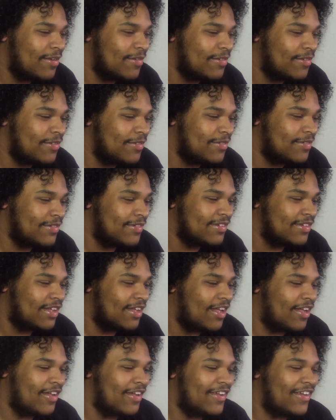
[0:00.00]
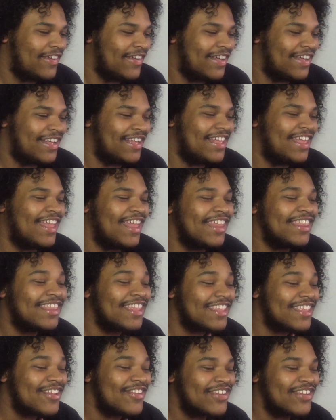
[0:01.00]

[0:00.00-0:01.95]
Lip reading: Oh, I thought